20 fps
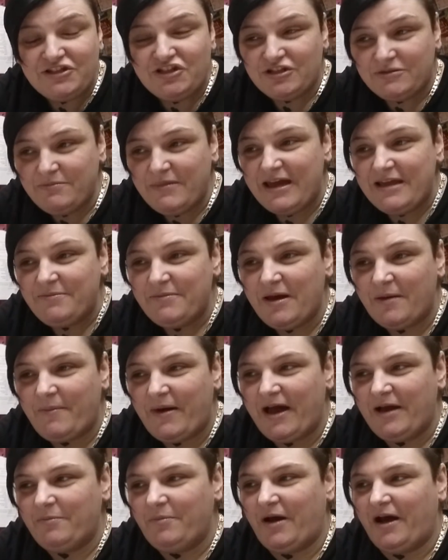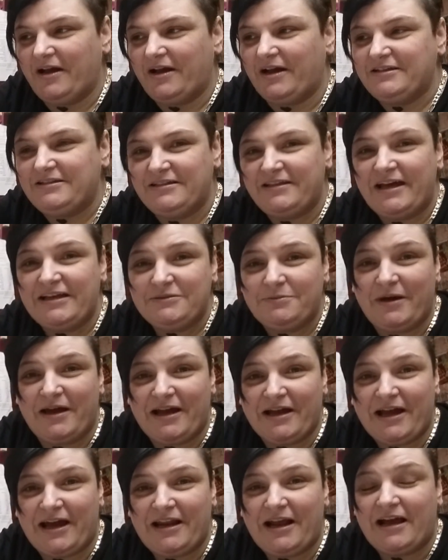she's made me a backpack. I said, that's why I
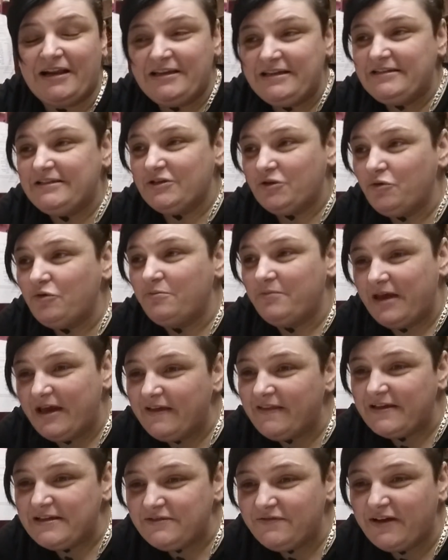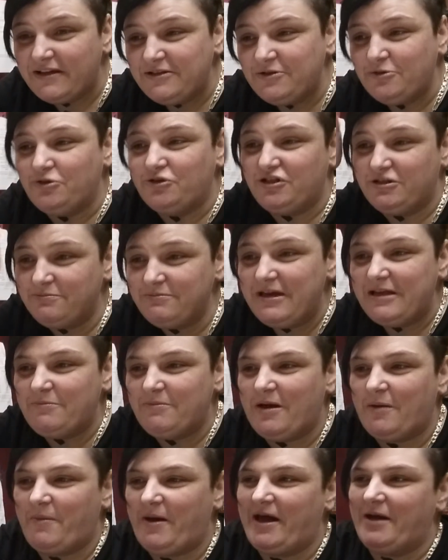can't, I need to go make this video. She's made
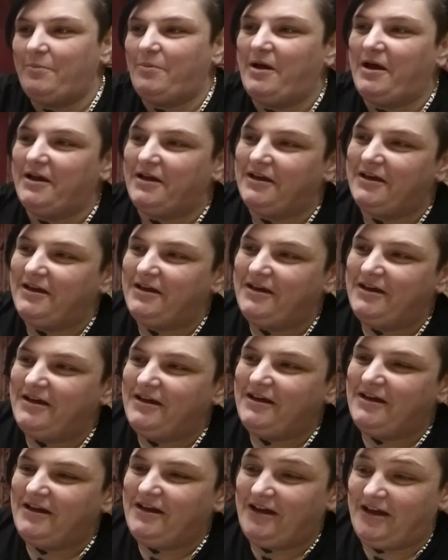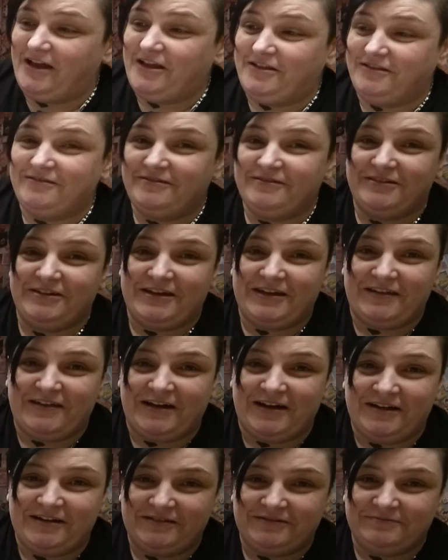me a backpack. And look at
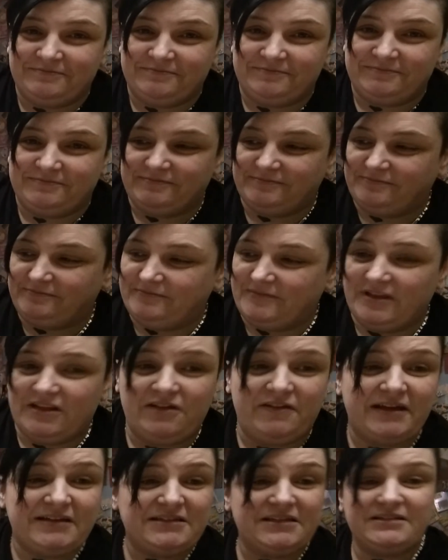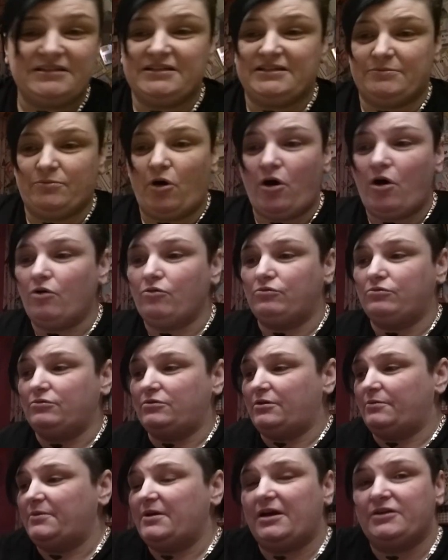that. Now this isn't small.
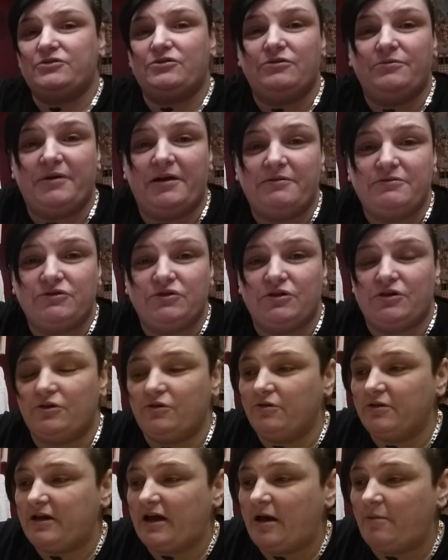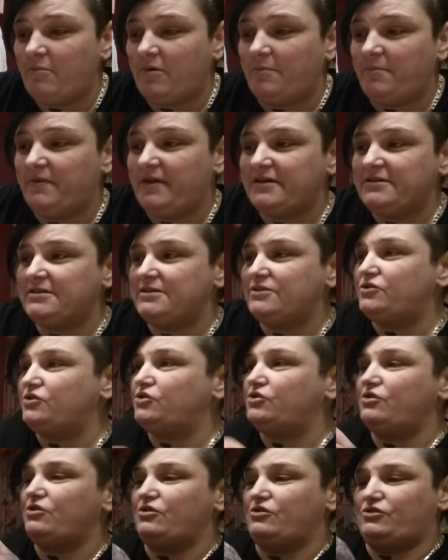I mean, I don't know why it's looking on camera, but this is
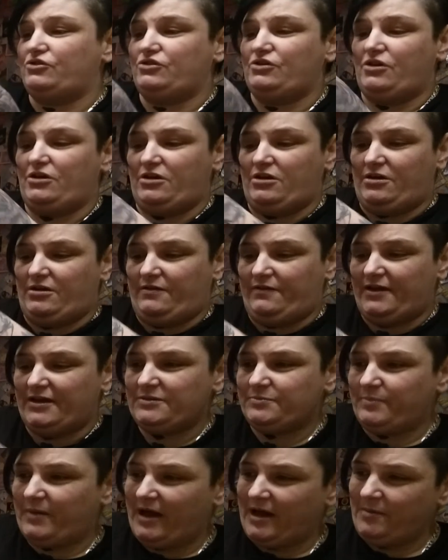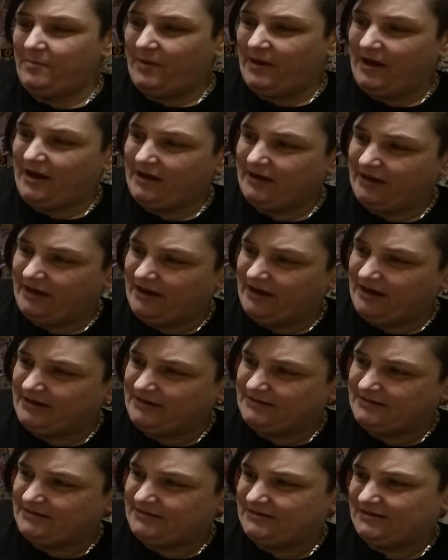huge. This backpack
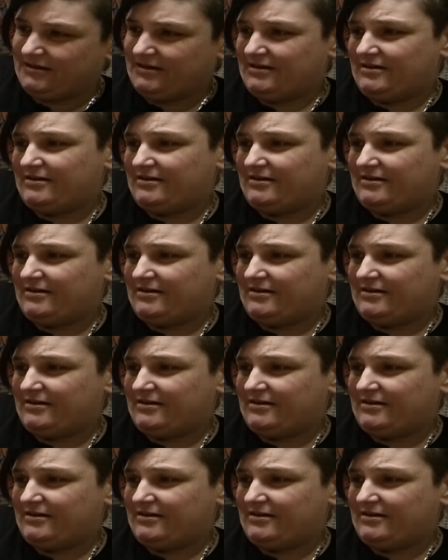is